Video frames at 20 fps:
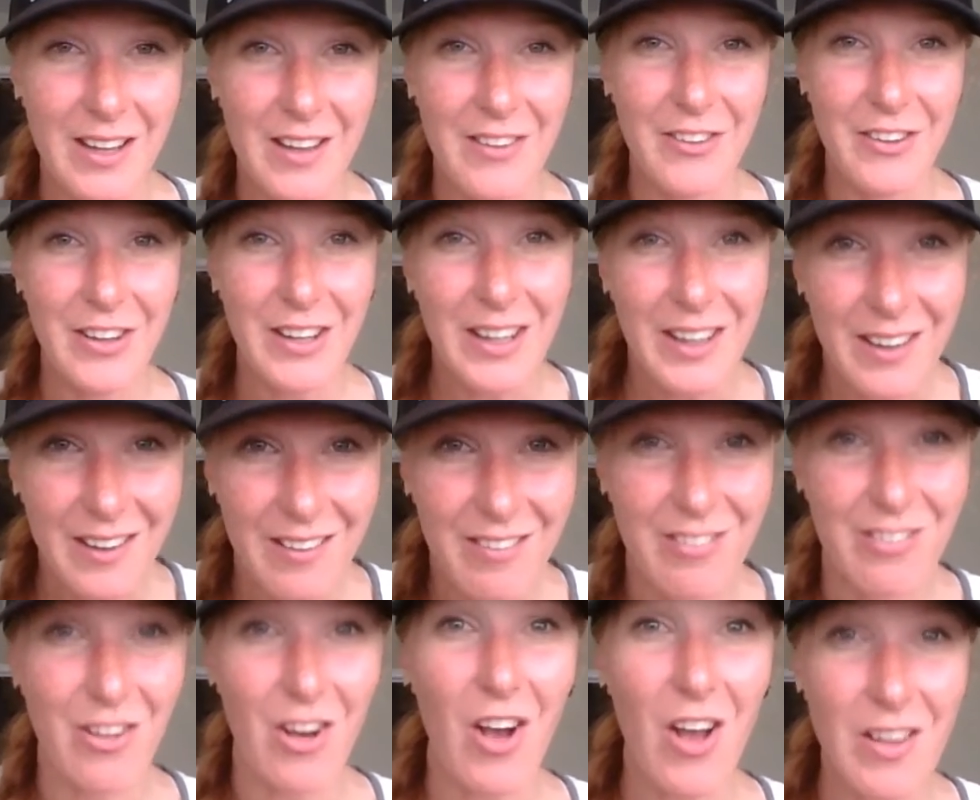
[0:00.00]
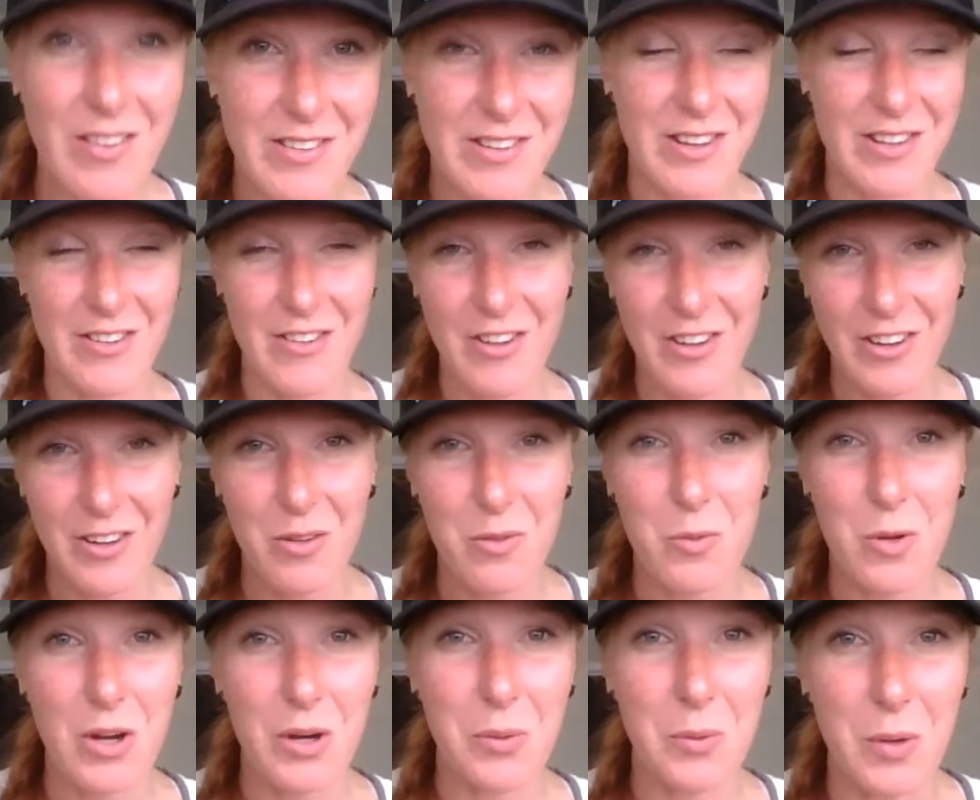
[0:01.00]
They're going to get exhausted. They're not going to
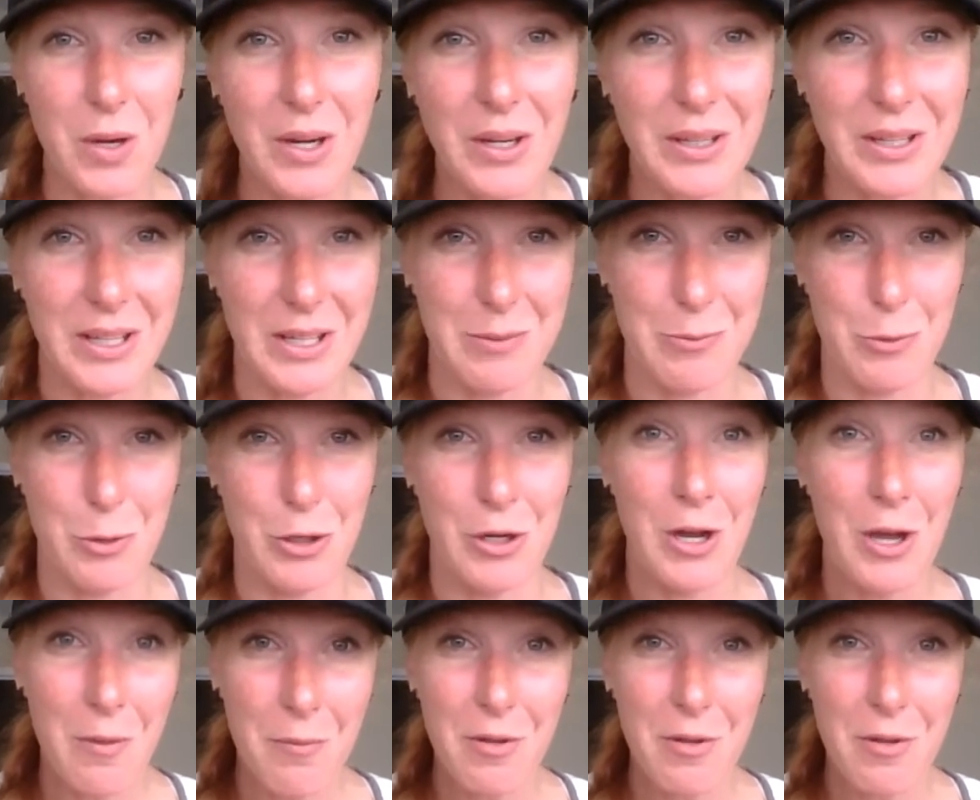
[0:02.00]
want to walk anymore.